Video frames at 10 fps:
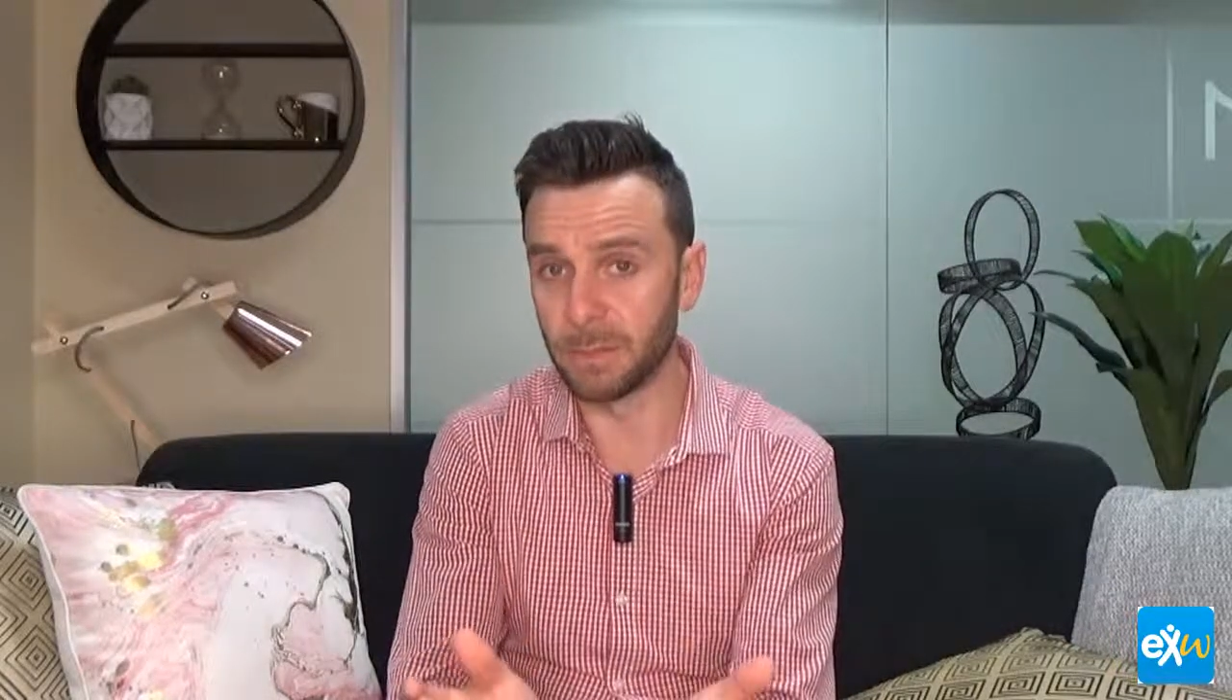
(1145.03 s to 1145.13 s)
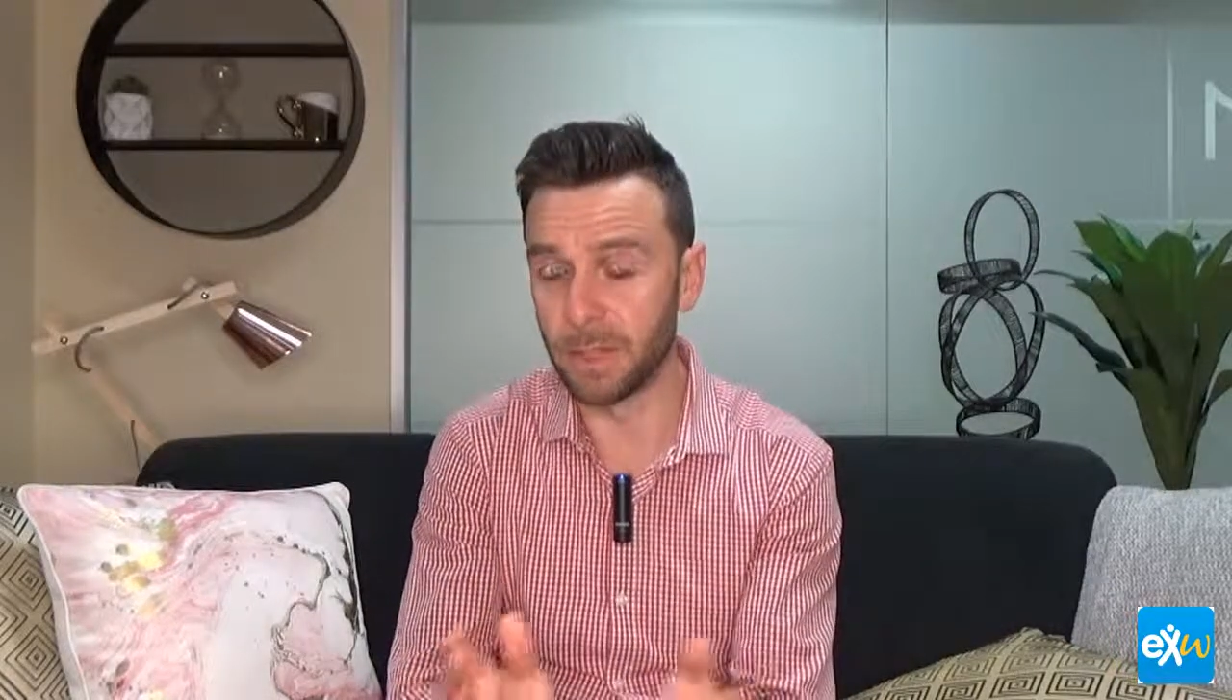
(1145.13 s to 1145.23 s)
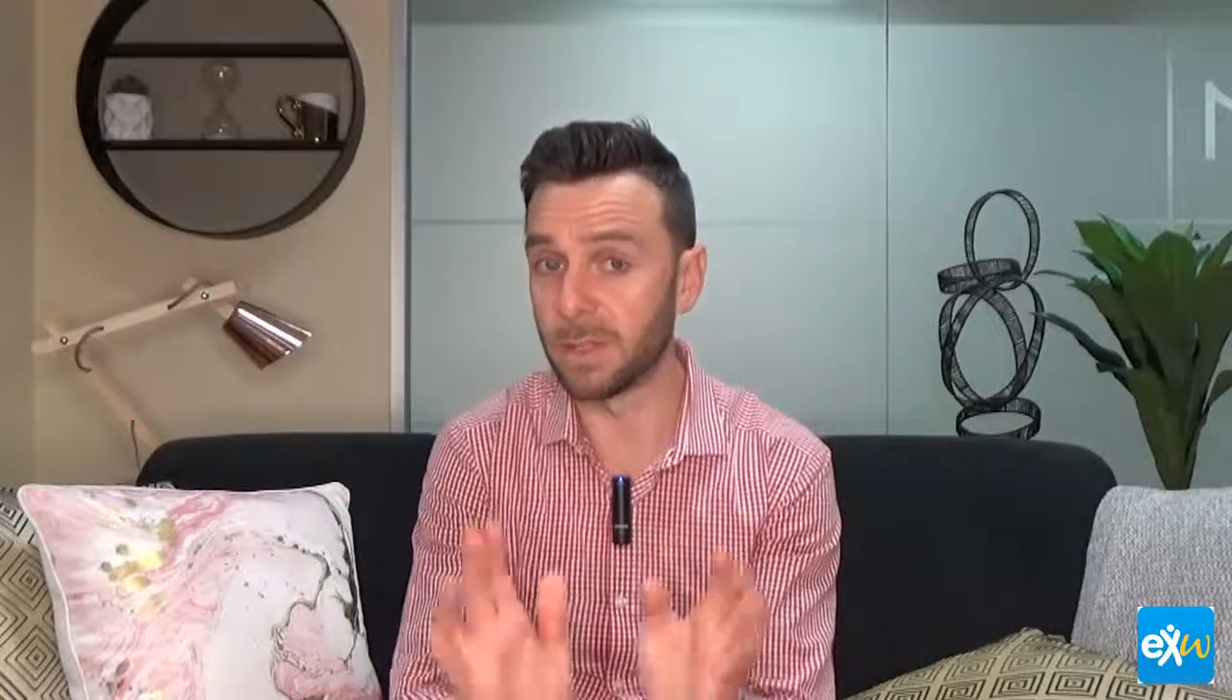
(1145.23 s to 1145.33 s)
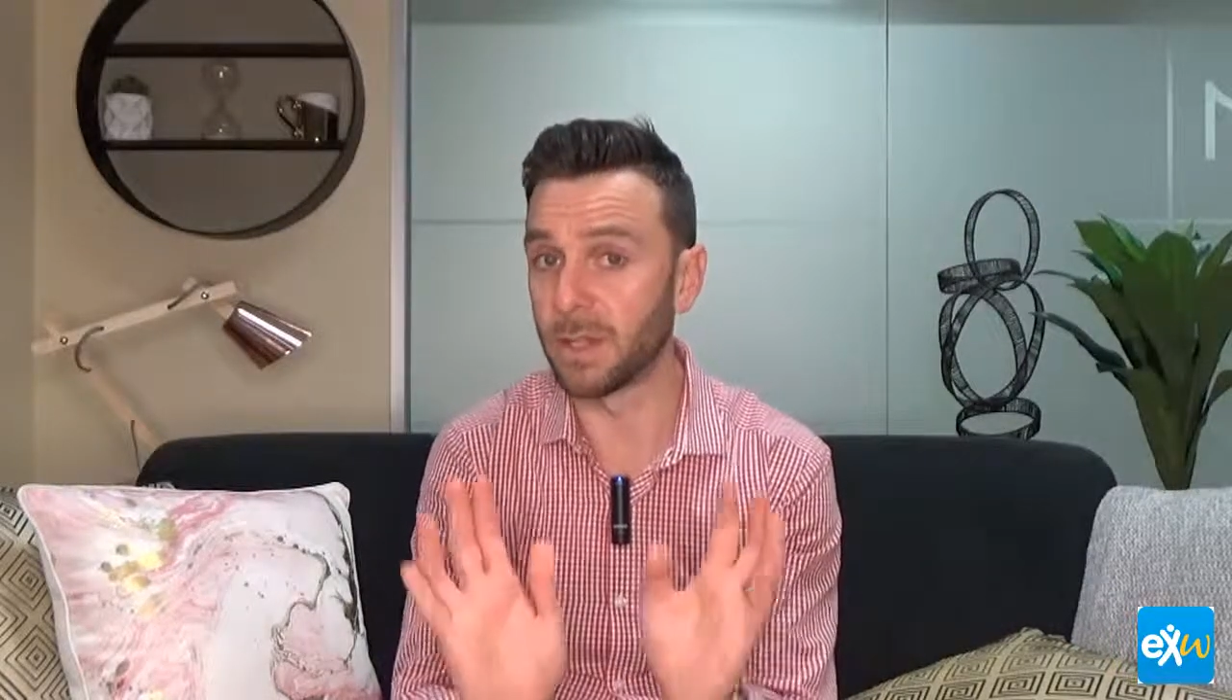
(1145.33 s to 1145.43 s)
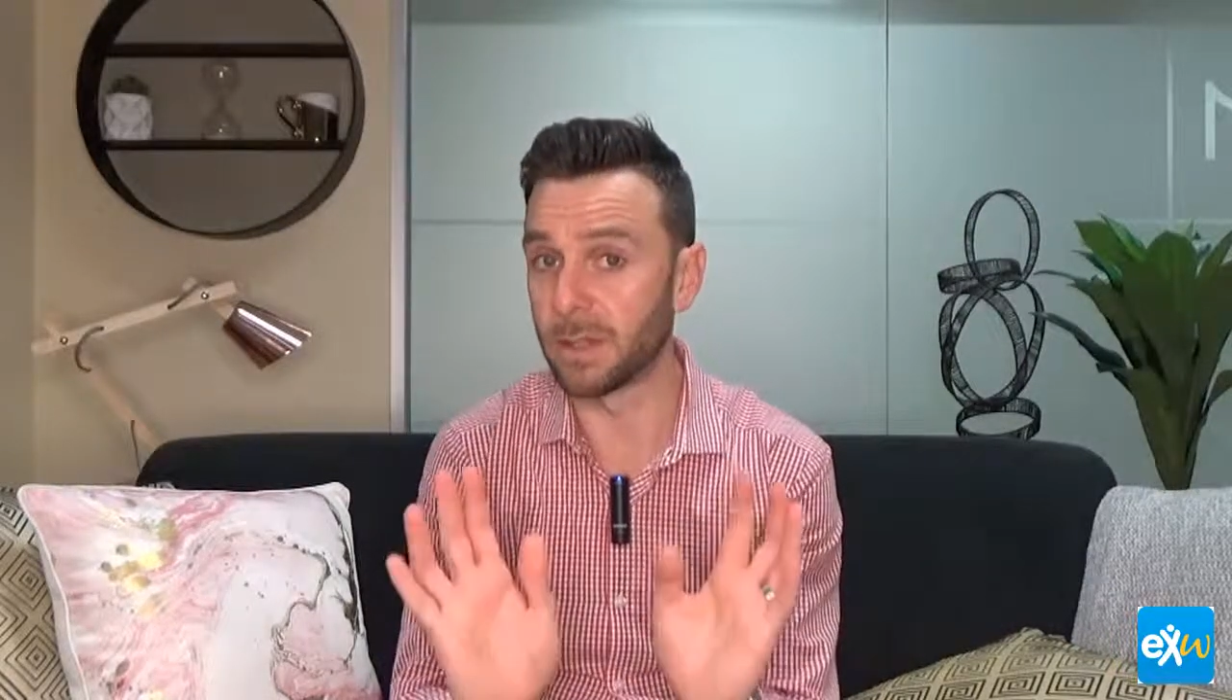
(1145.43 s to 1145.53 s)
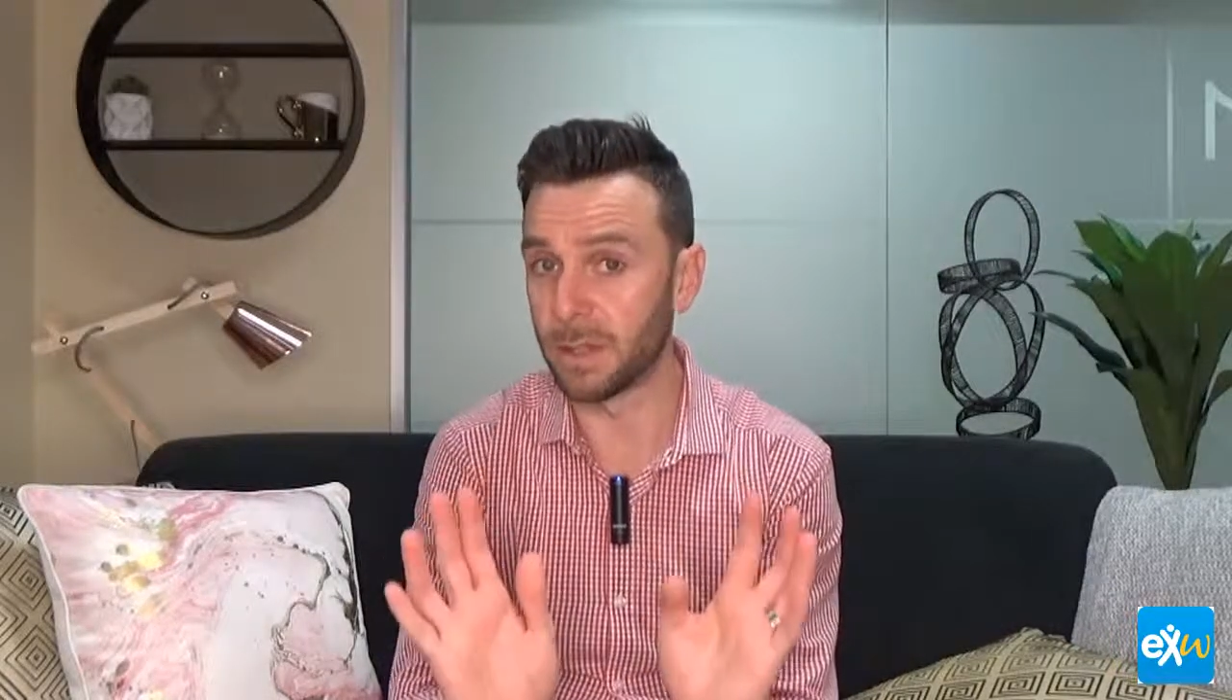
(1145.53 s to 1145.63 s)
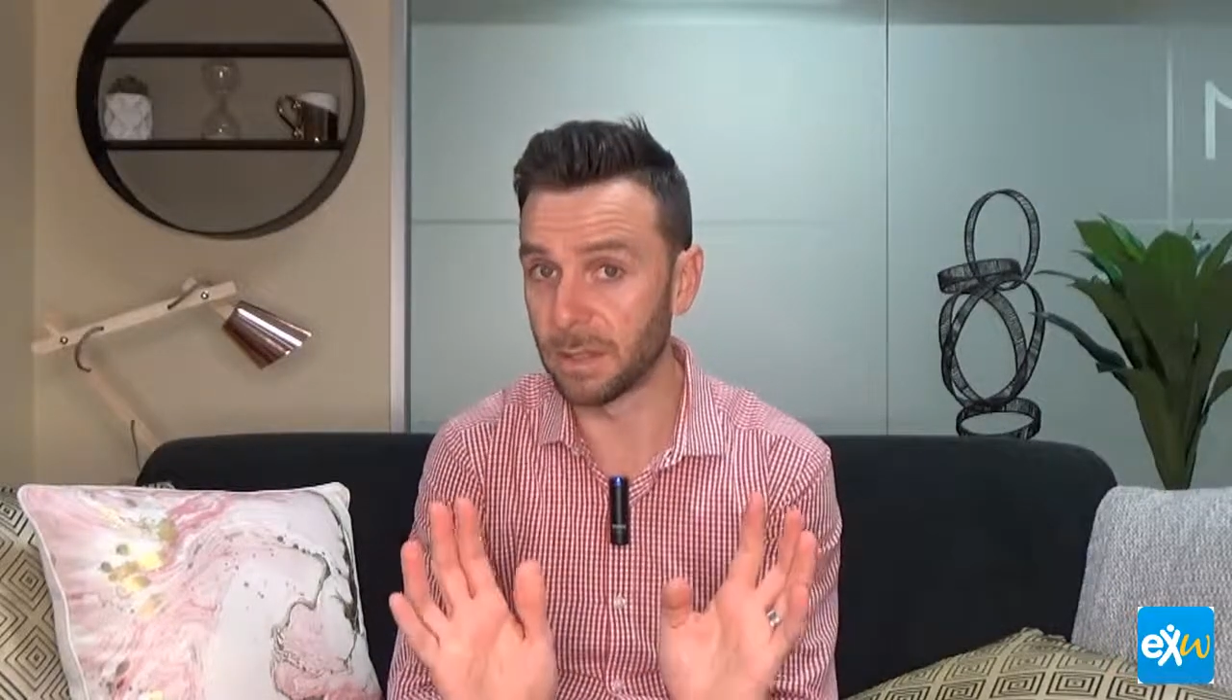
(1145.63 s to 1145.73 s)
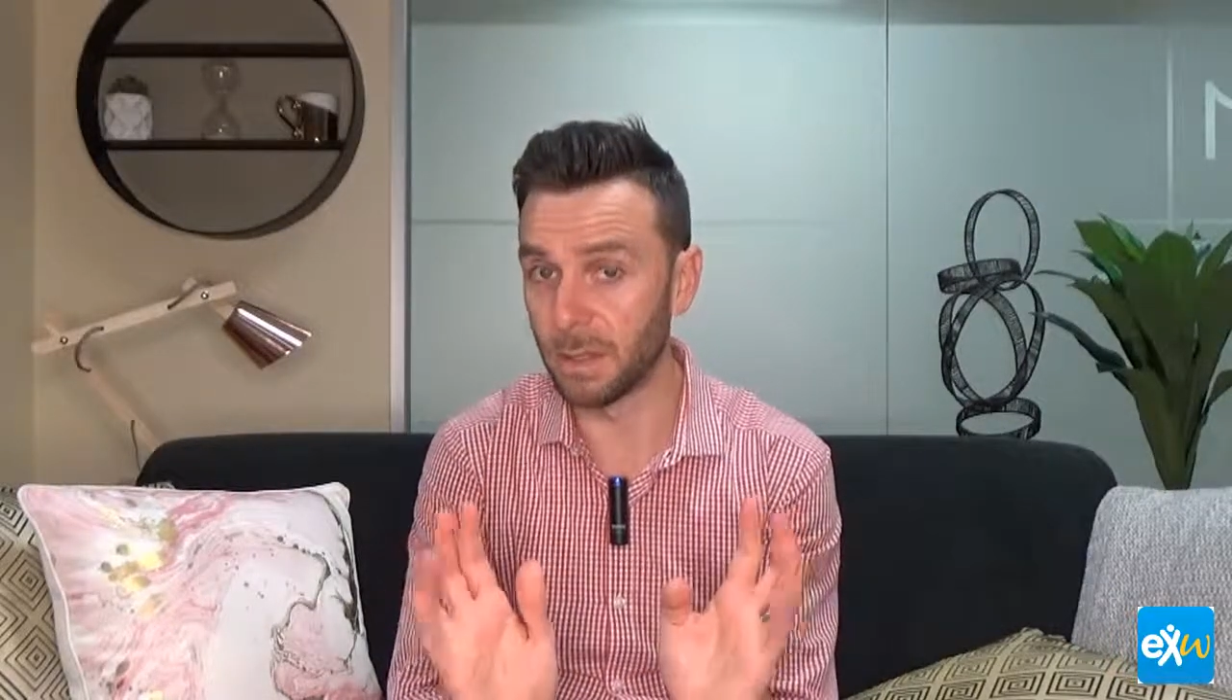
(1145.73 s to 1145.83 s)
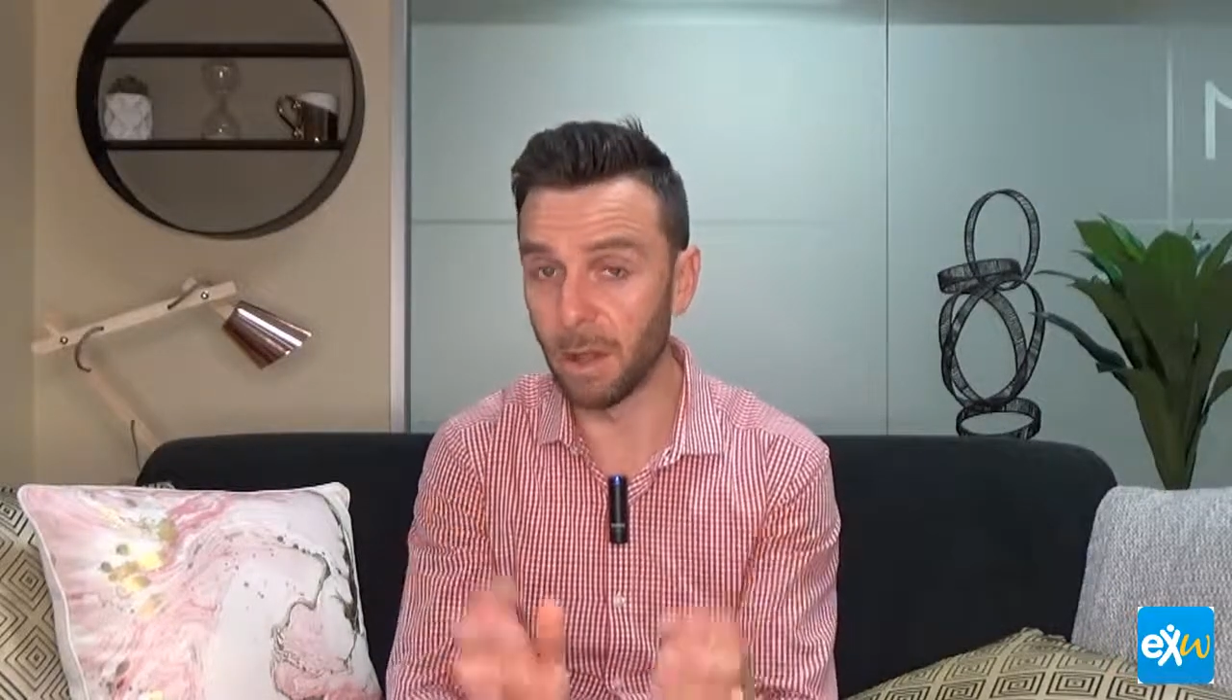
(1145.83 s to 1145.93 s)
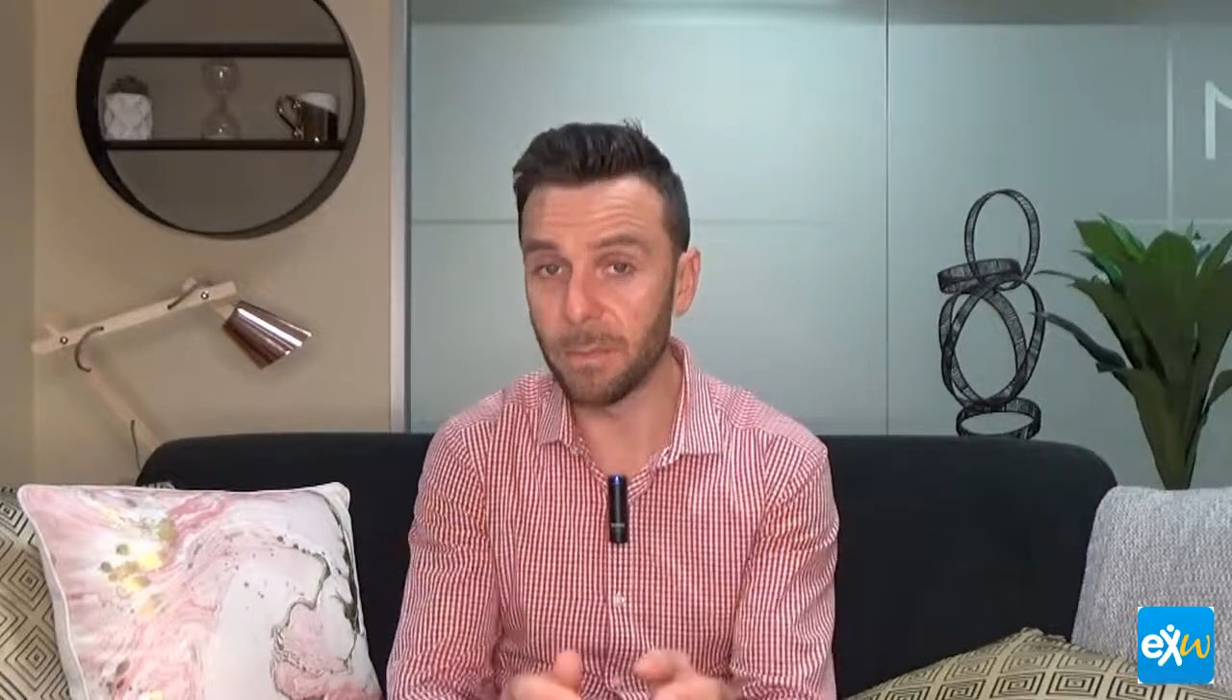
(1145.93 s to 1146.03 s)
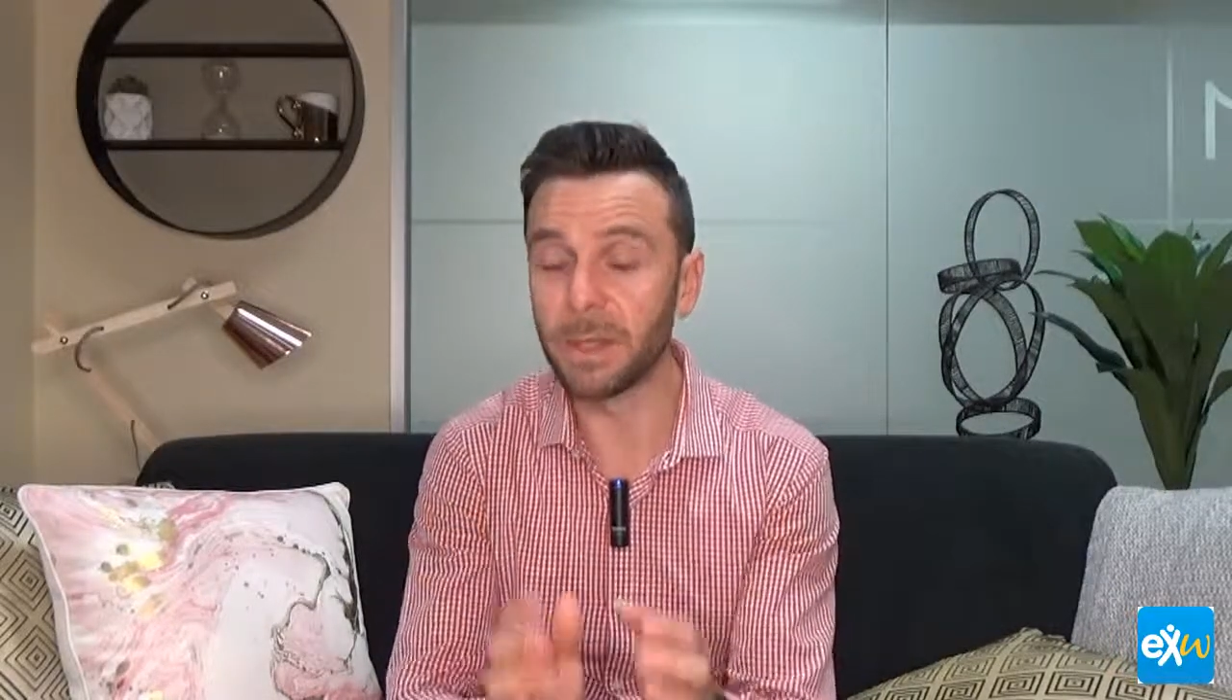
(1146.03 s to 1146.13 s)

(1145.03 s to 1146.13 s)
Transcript: we'd suggest they don't,